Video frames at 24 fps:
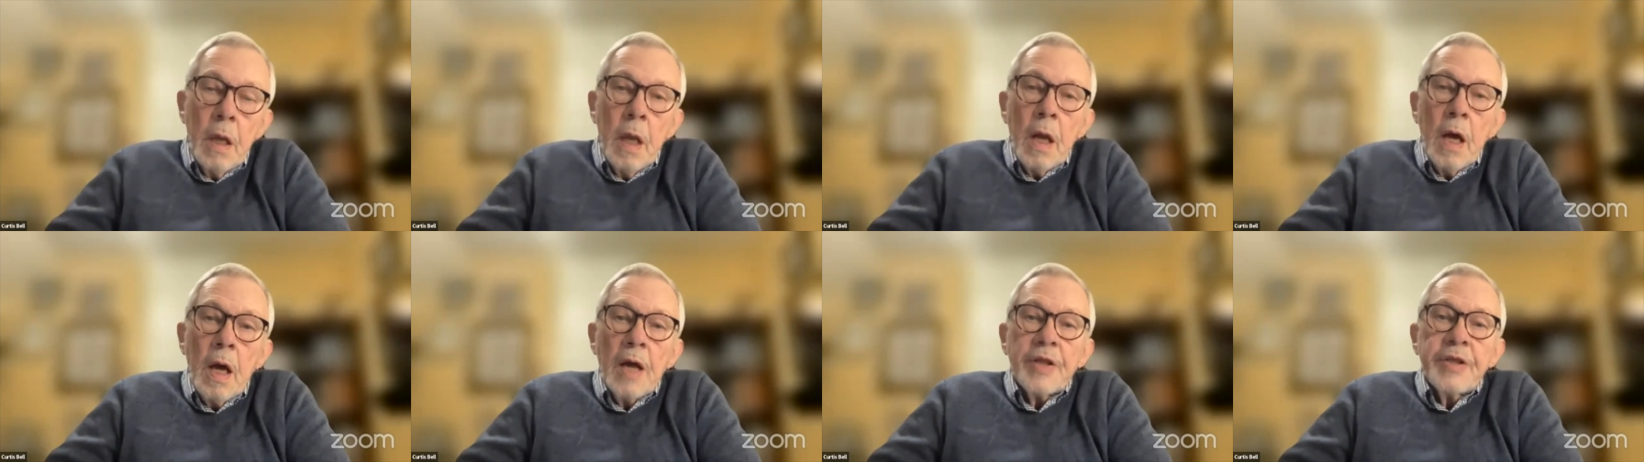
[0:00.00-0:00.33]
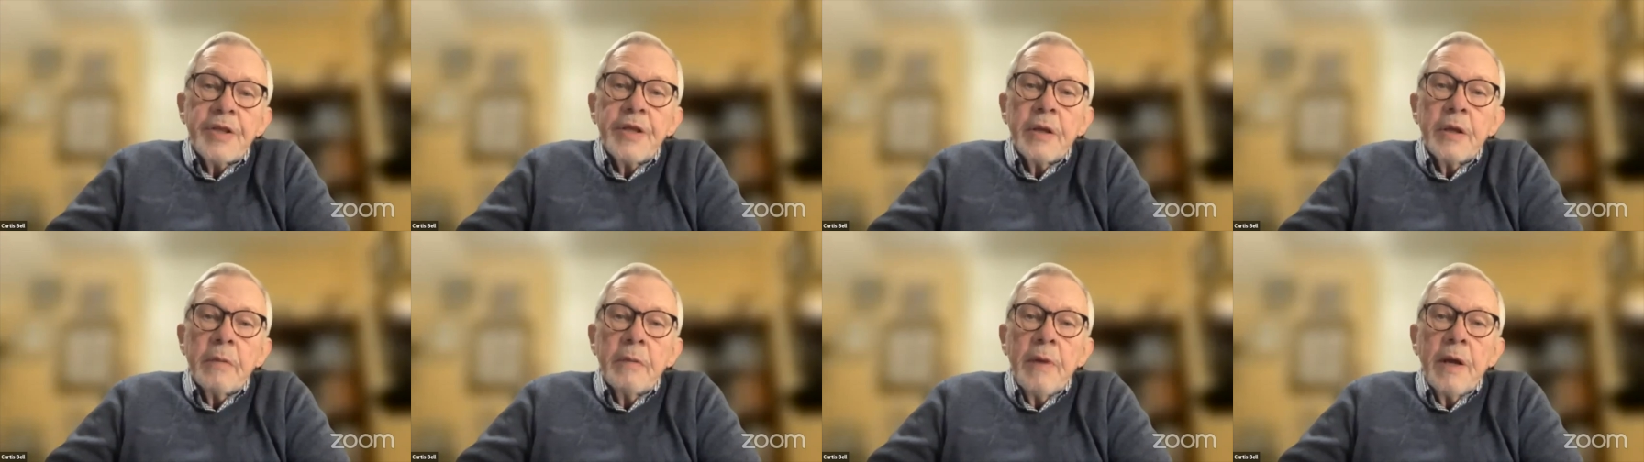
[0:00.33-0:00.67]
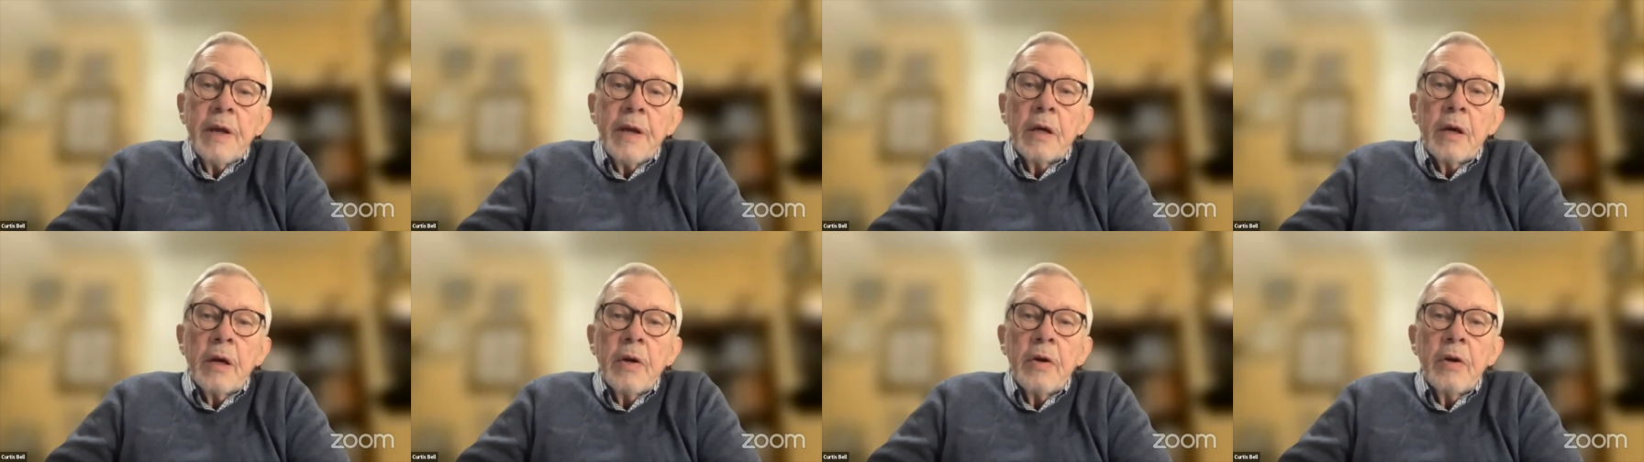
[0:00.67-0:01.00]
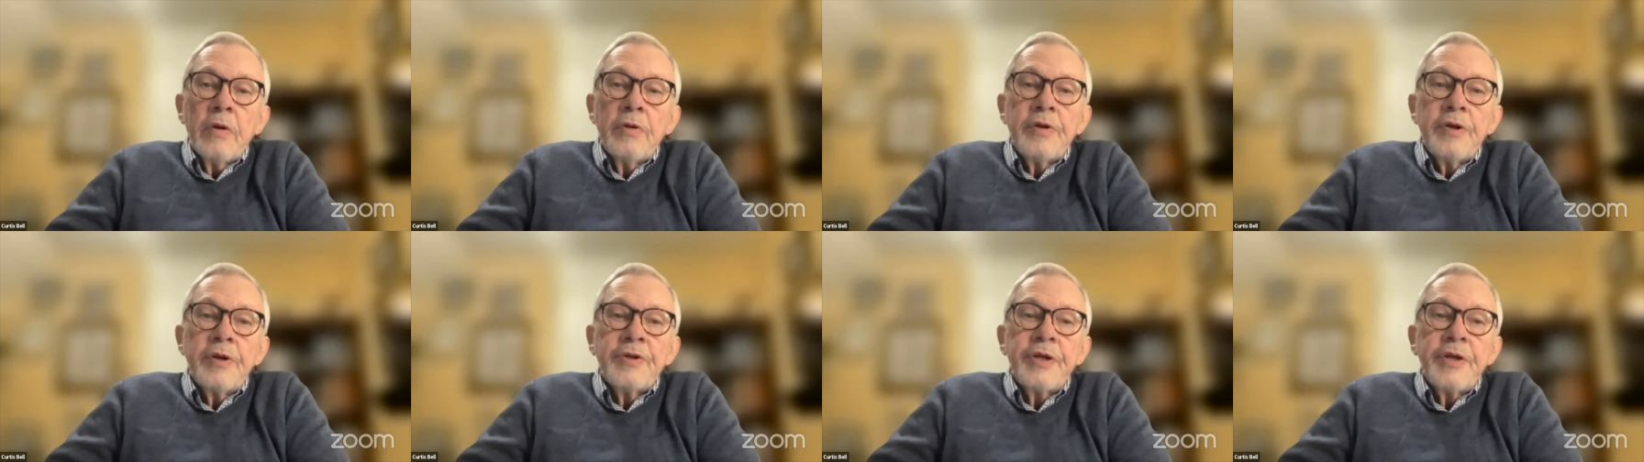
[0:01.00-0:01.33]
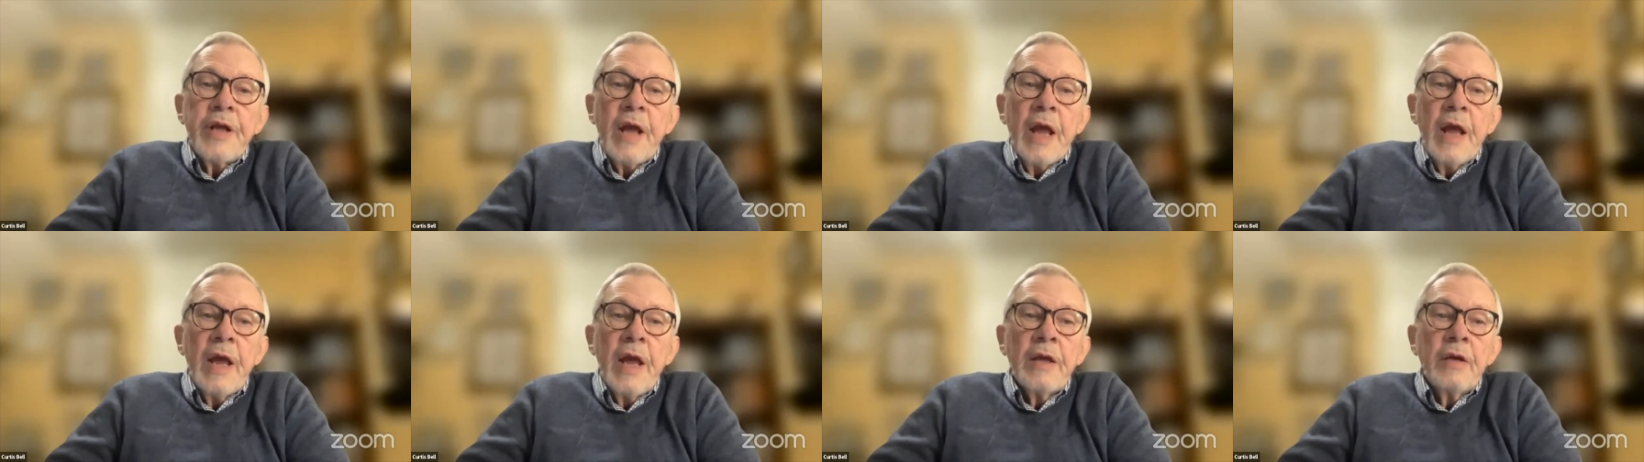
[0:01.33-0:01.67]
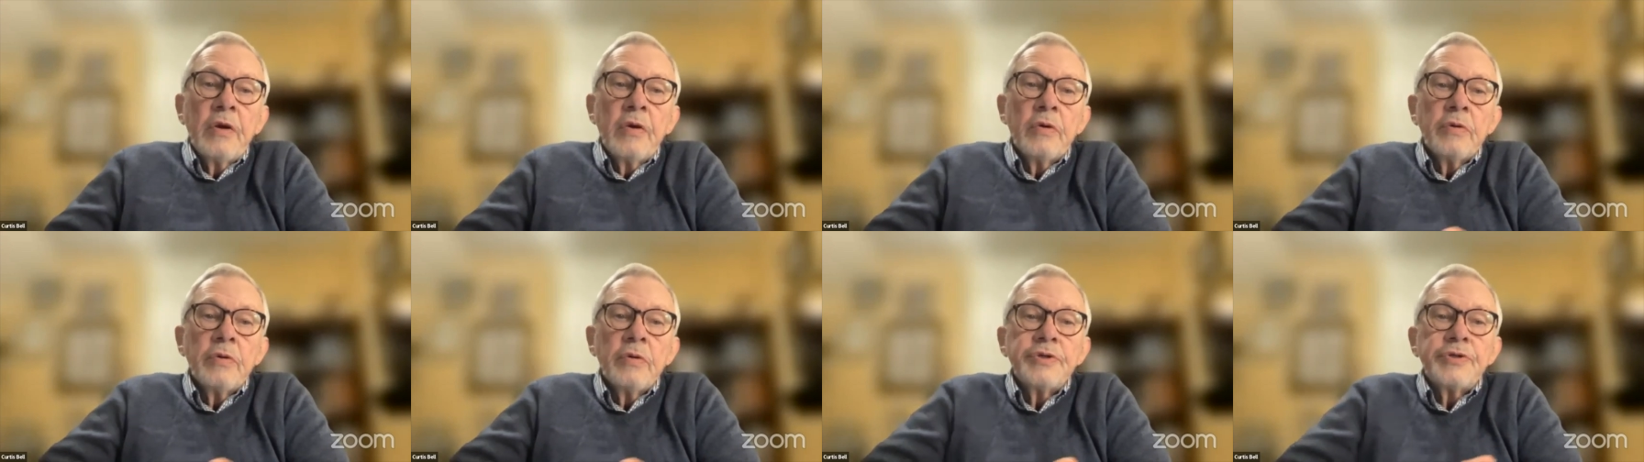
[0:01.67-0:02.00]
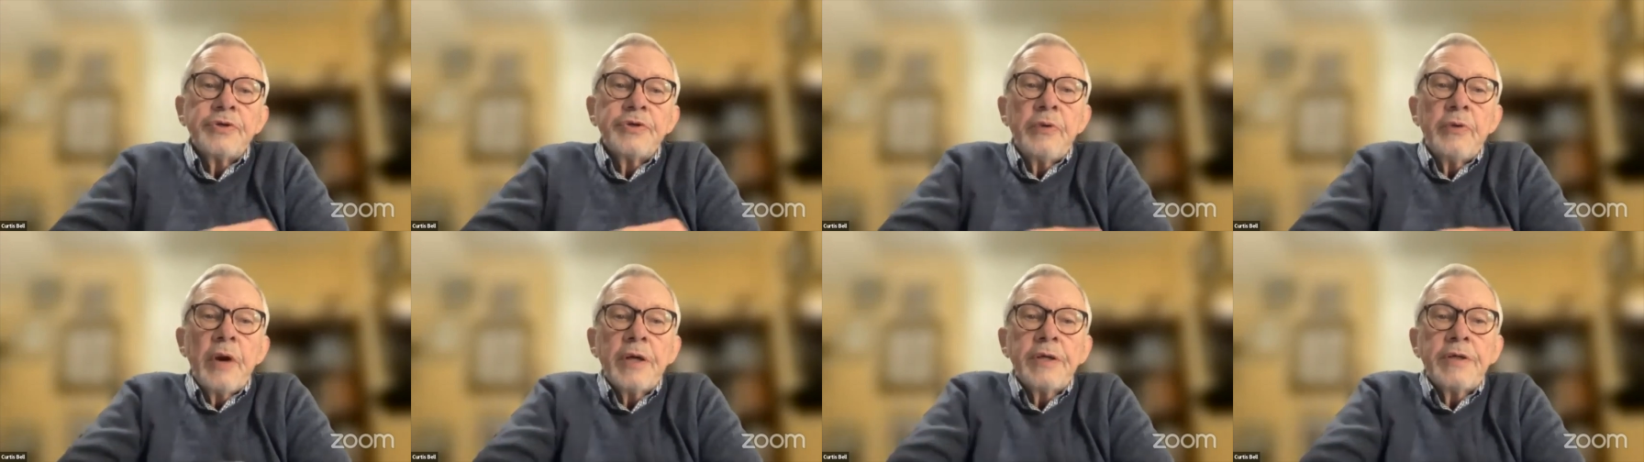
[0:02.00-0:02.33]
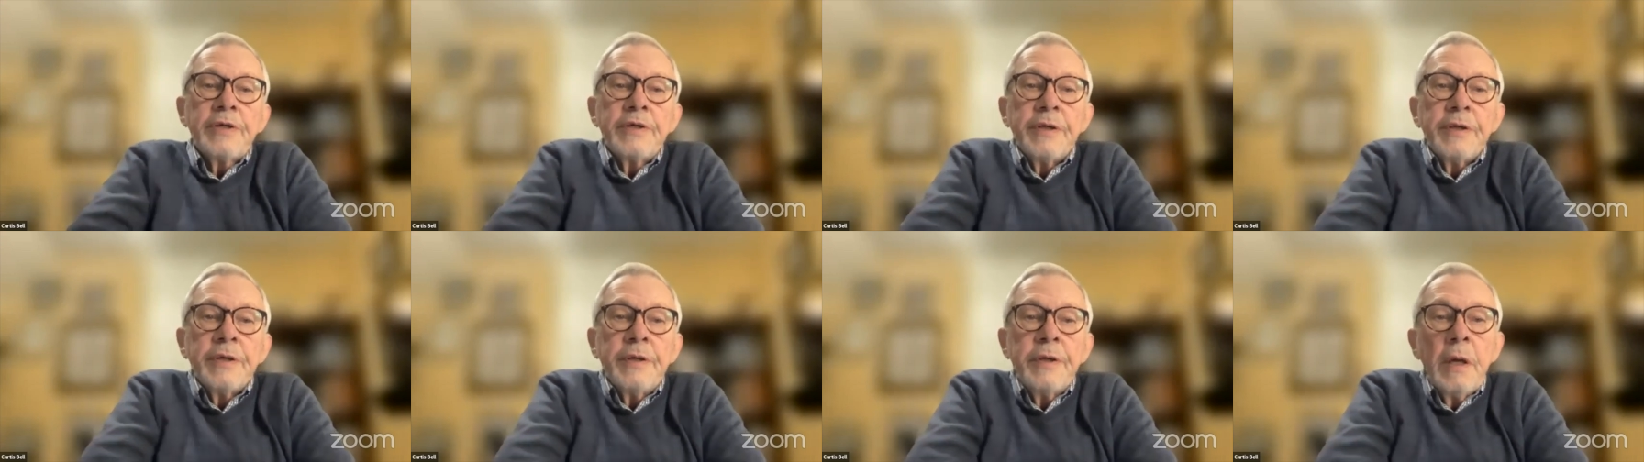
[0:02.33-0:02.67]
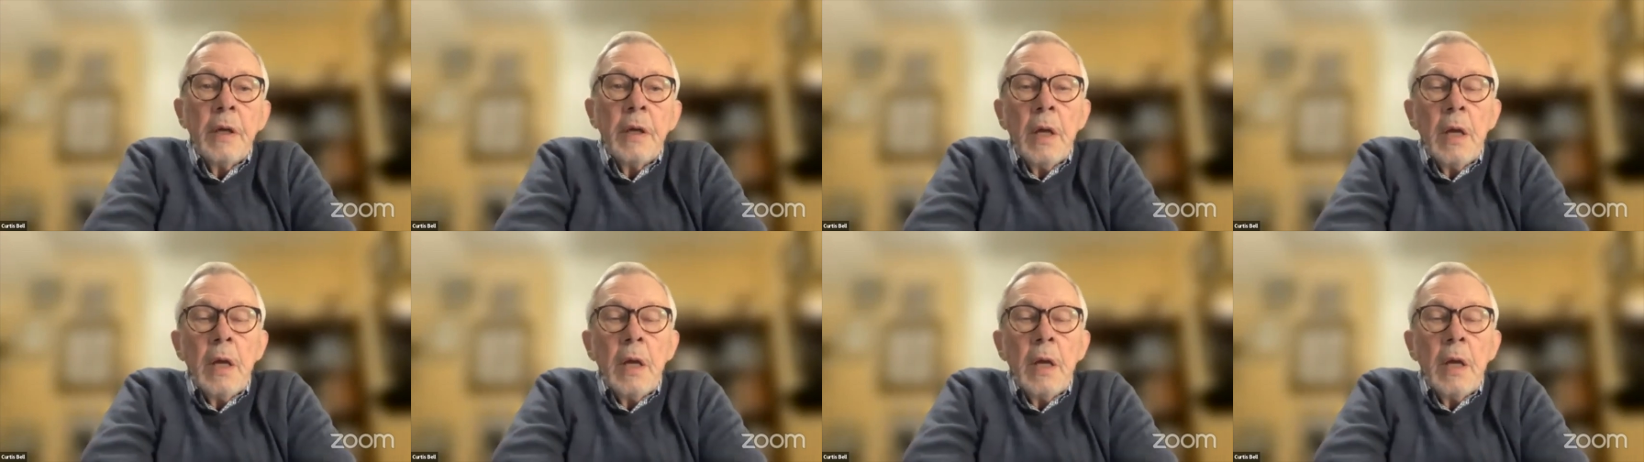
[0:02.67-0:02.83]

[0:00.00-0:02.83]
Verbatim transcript: I think, make clear that the anger is directed